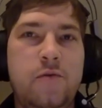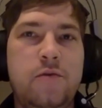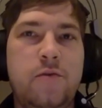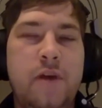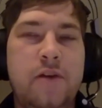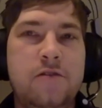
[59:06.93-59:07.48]

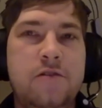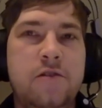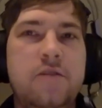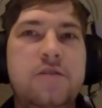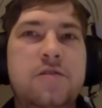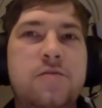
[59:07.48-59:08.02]
Well, so
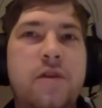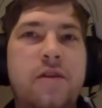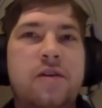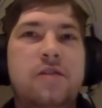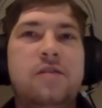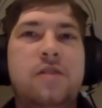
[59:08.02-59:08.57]
this is where I
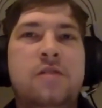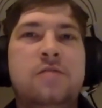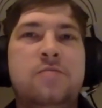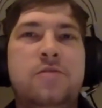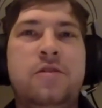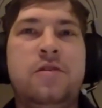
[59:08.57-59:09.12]
think it, it's
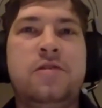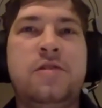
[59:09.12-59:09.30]
important to